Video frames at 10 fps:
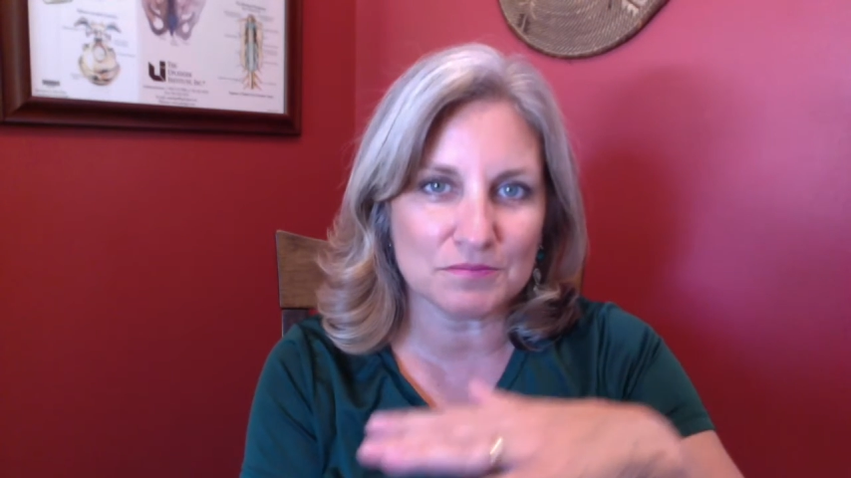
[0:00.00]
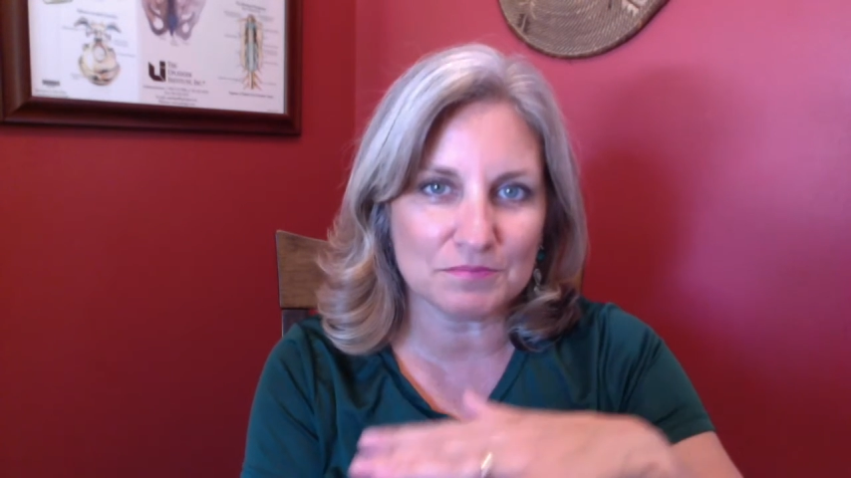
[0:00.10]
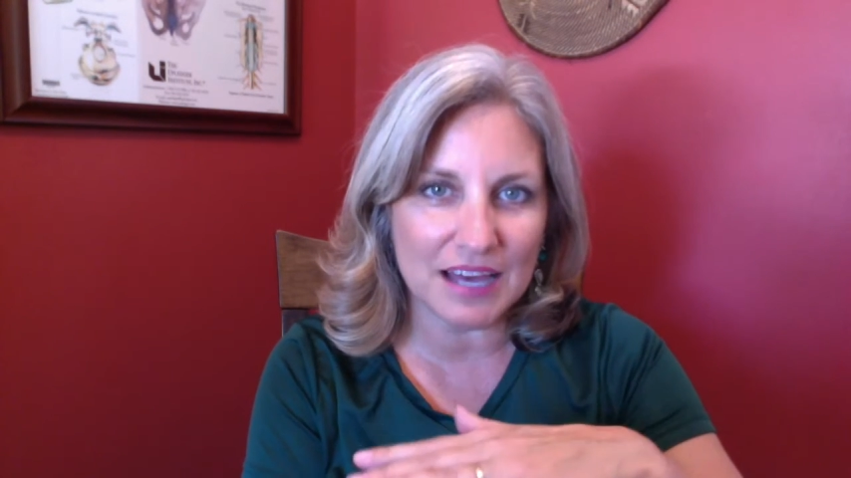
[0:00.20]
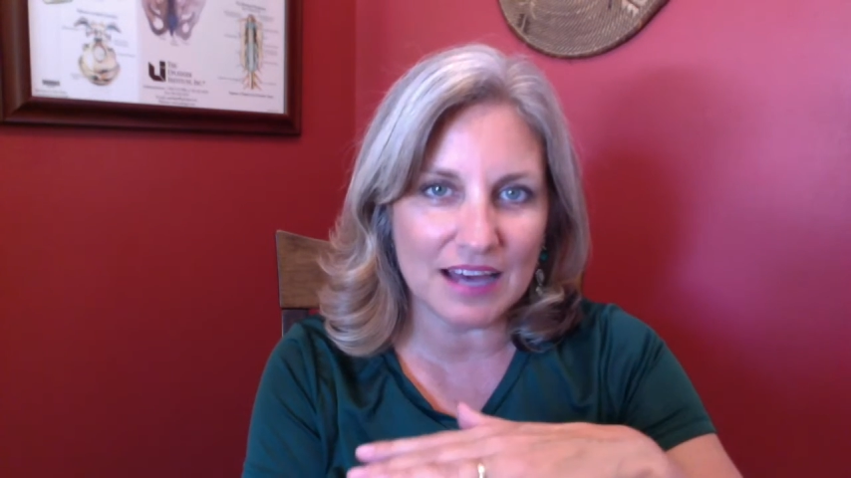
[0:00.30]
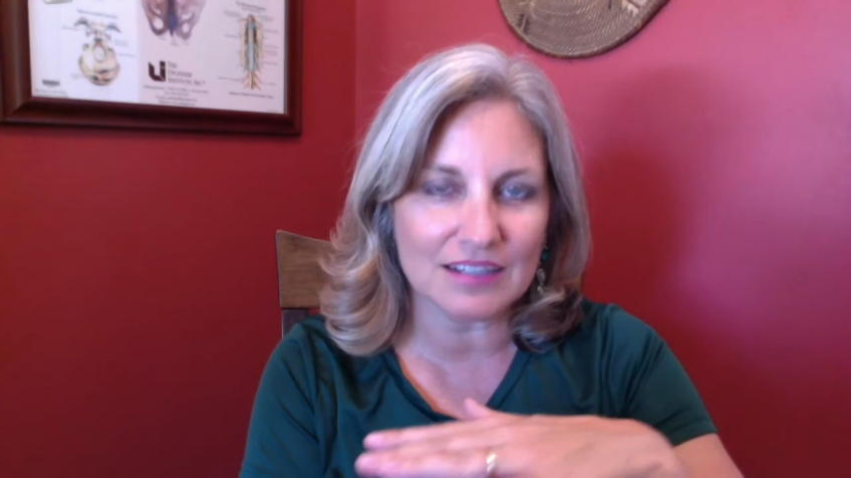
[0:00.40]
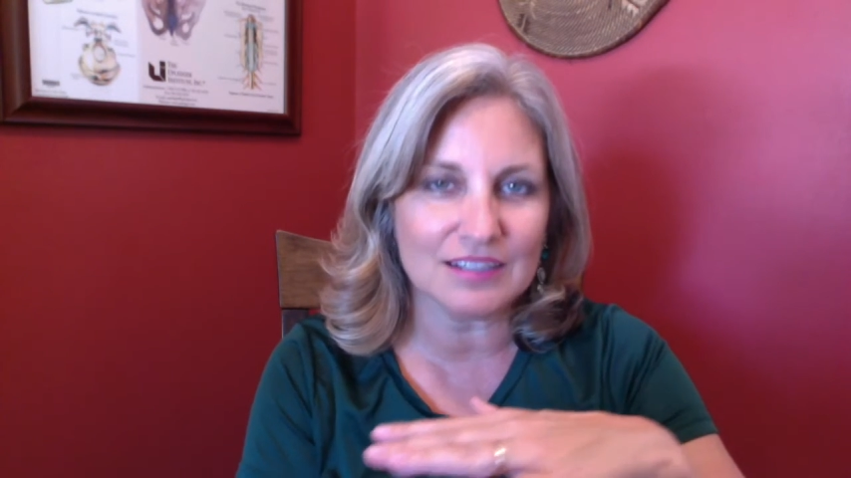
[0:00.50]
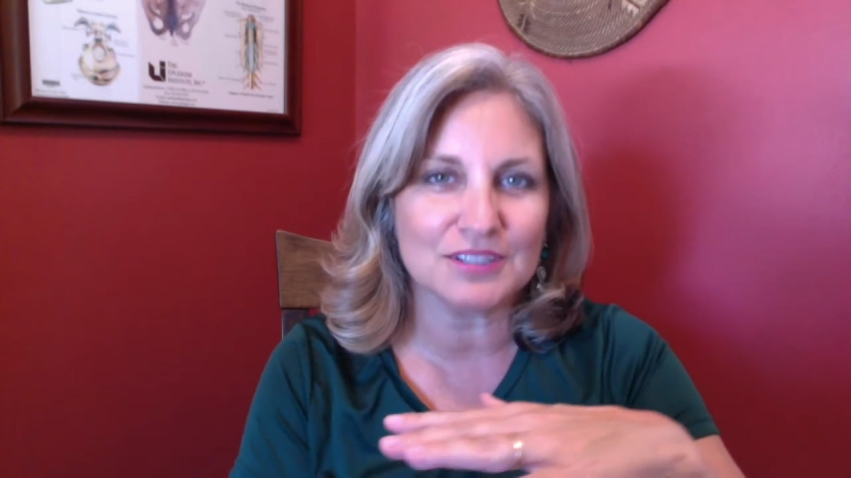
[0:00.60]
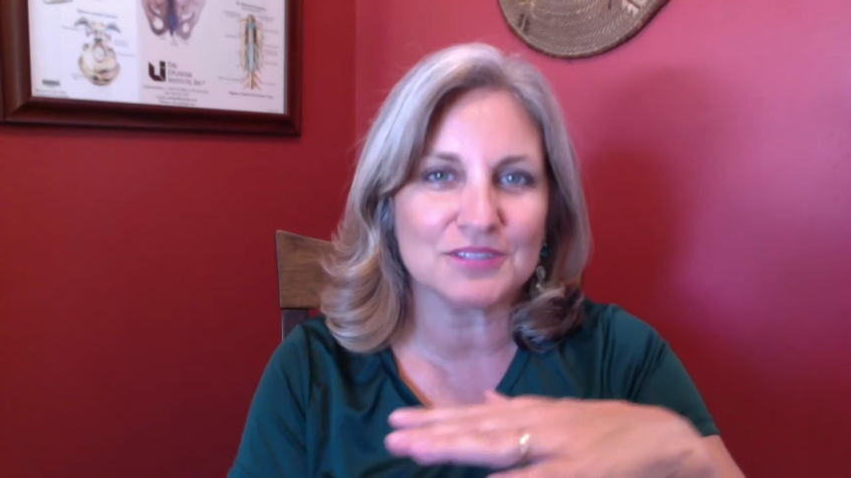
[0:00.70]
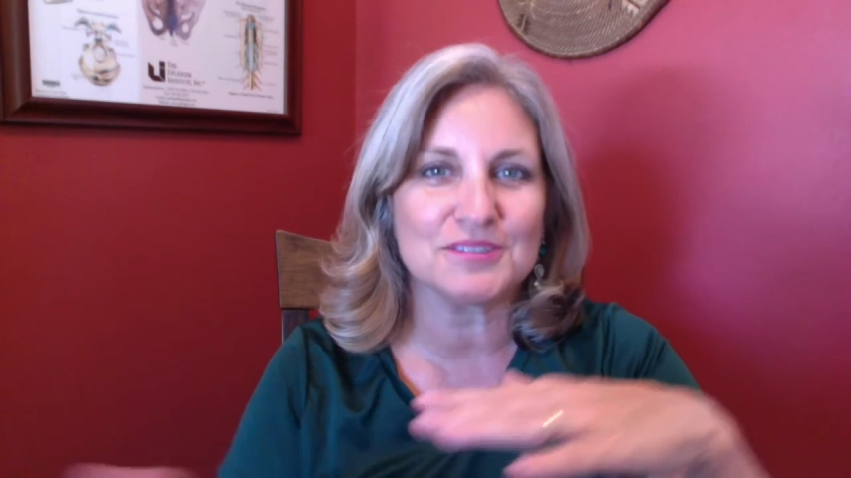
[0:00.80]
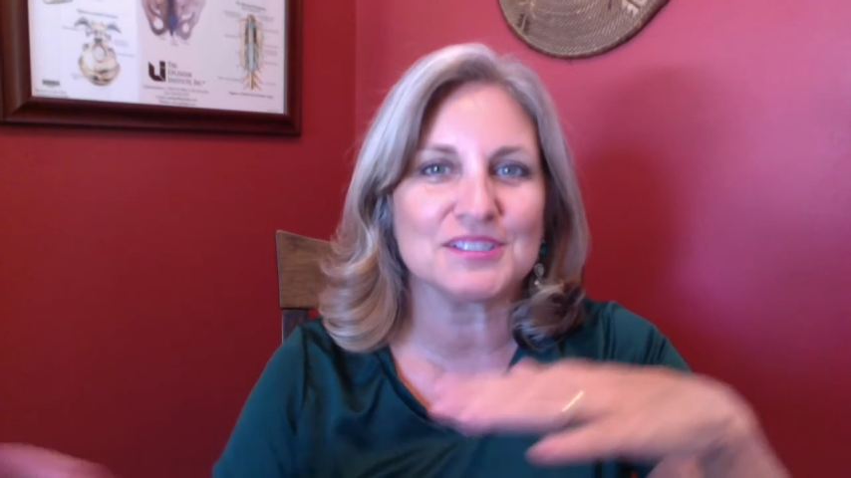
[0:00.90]
batting, the
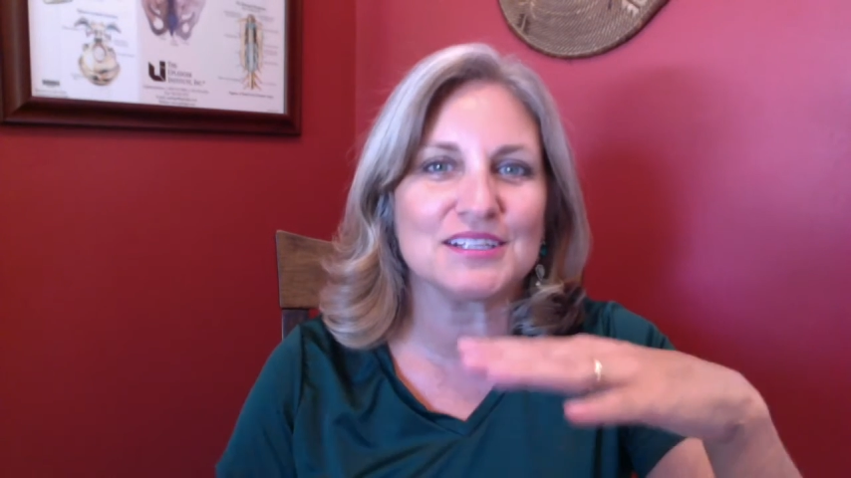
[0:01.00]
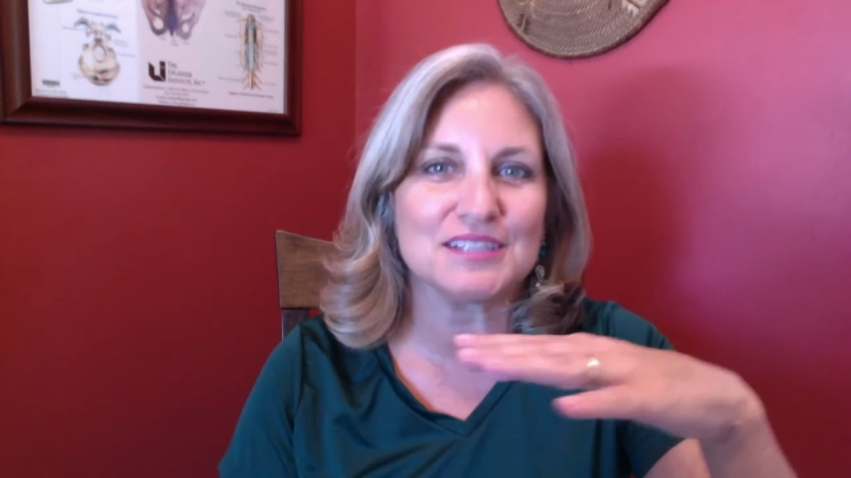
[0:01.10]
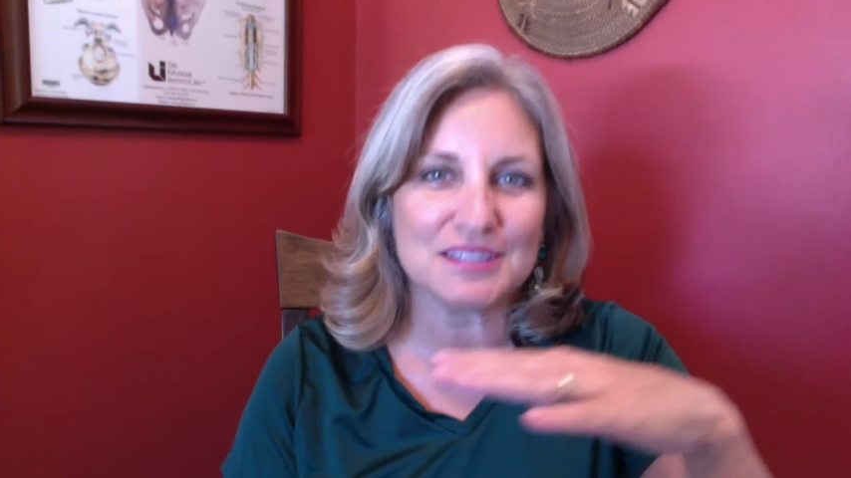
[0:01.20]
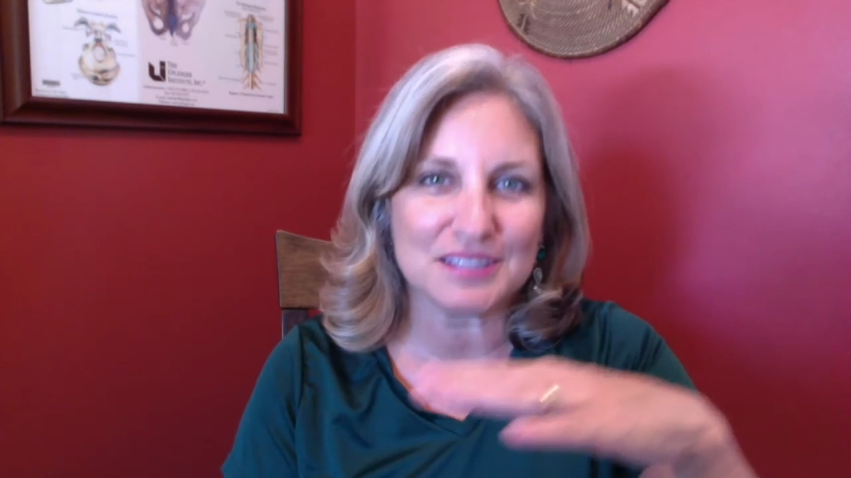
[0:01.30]
quilt, and then